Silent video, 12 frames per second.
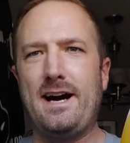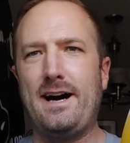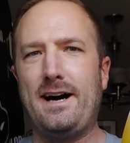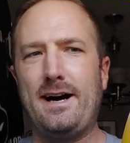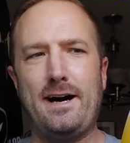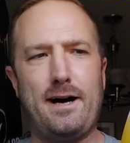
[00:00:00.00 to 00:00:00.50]

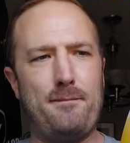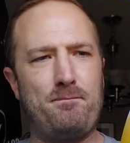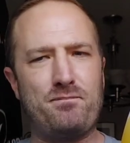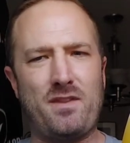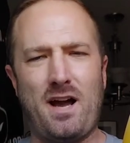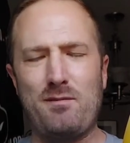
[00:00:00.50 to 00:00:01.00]

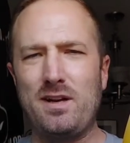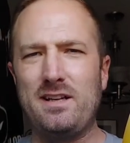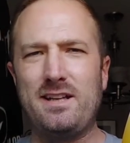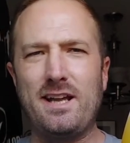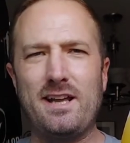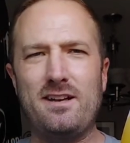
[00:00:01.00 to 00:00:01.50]
Um, I'm going
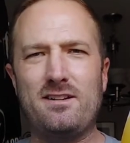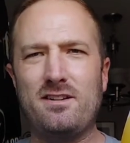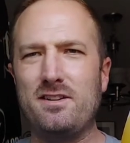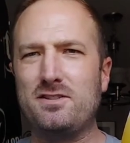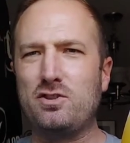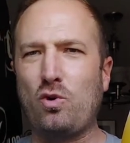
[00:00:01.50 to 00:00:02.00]
to dig
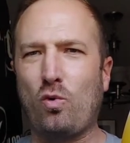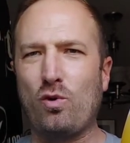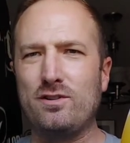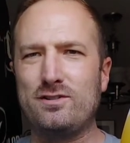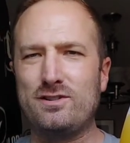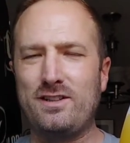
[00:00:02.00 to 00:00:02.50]
into this
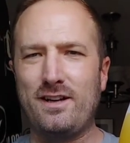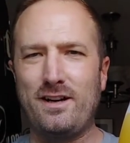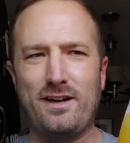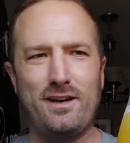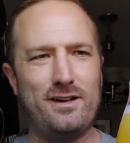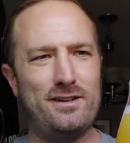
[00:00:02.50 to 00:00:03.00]
tourist
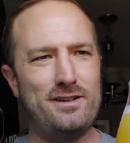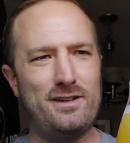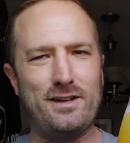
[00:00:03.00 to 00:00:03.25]
uh,